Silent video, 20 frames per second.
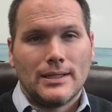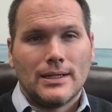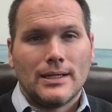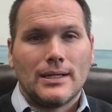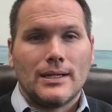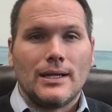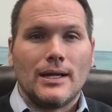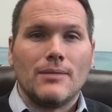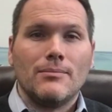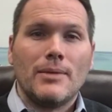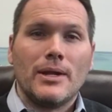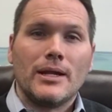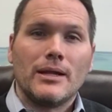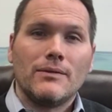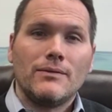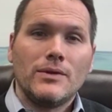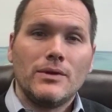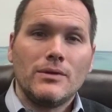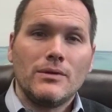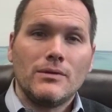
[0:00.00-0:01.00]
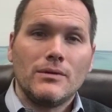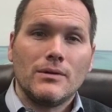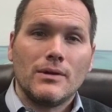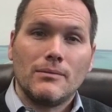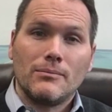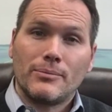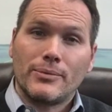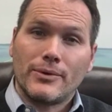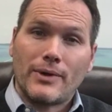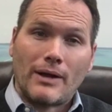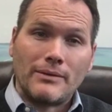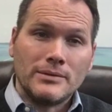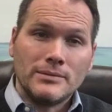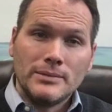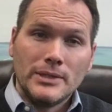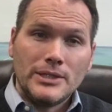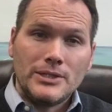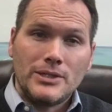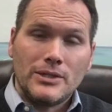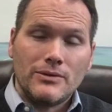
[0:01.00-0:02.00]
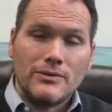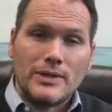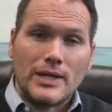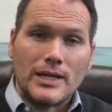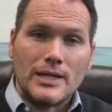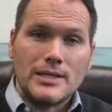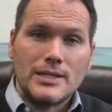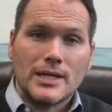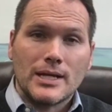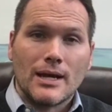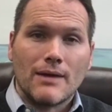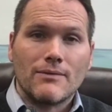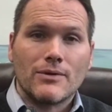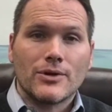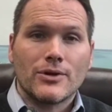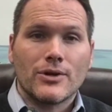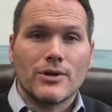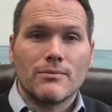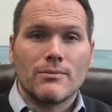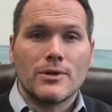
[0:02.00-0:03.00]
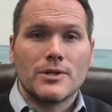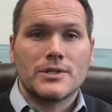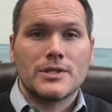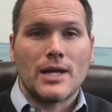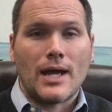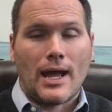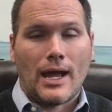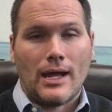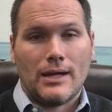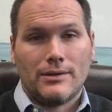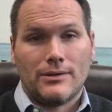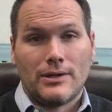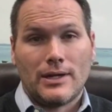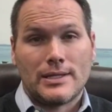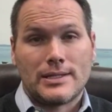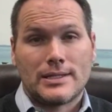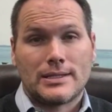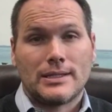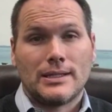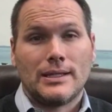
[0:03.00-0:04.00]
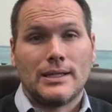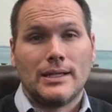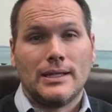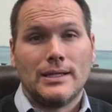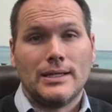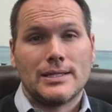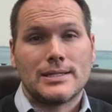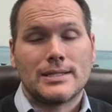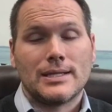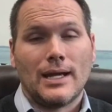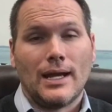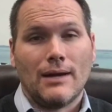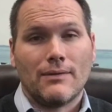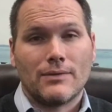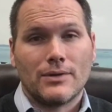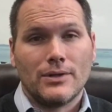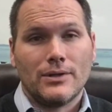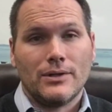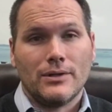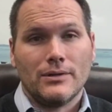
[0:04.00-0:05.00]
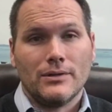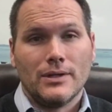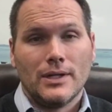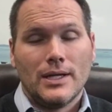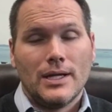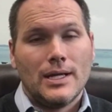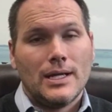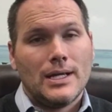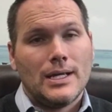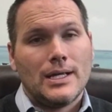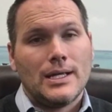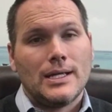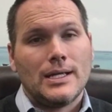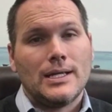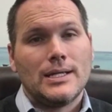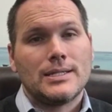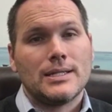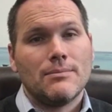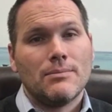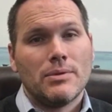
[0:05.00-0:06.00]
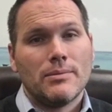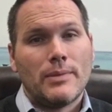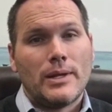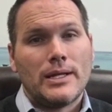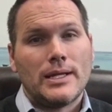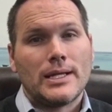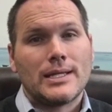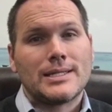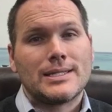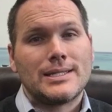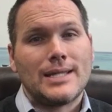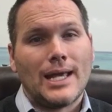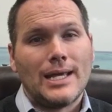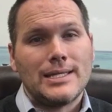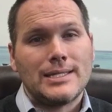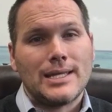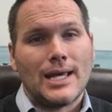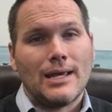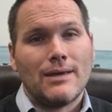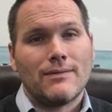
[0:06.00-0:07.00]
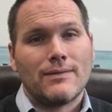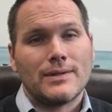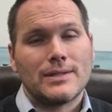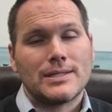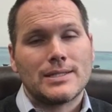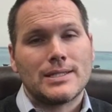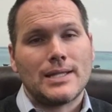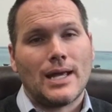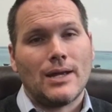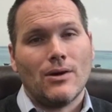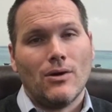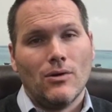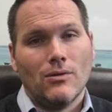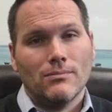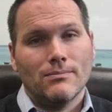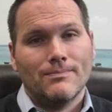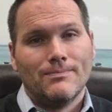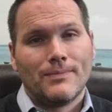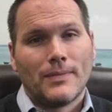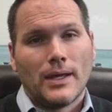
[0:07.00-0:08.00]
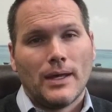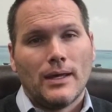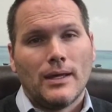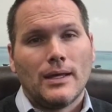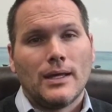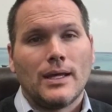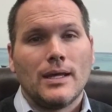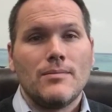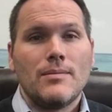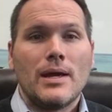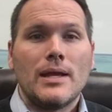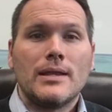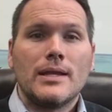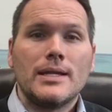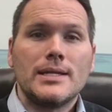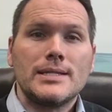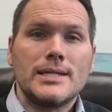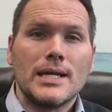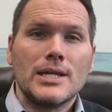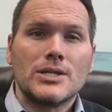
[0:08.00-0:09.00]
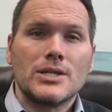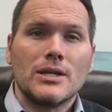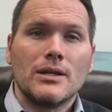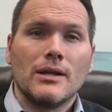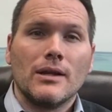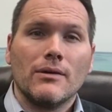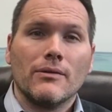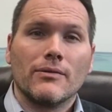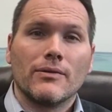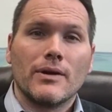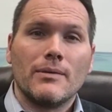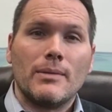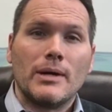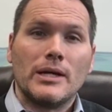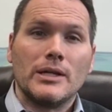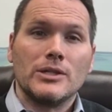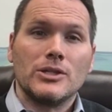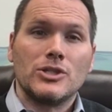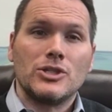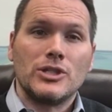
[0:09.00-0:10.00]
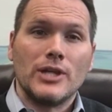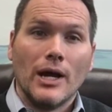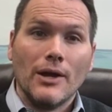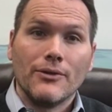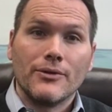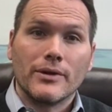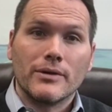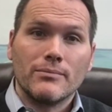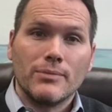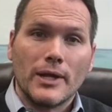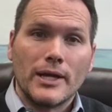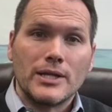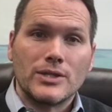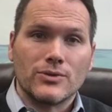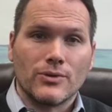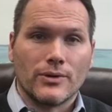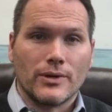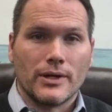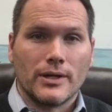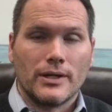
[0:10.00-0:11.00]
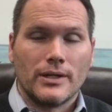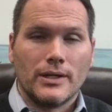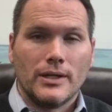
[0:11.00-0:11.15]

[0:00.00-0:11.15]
Now, many of you probably tuned in to Governor Herbert's address this afternoon. He's implementing stay safe, stay home. He made the distinction from a shelter-in-place order.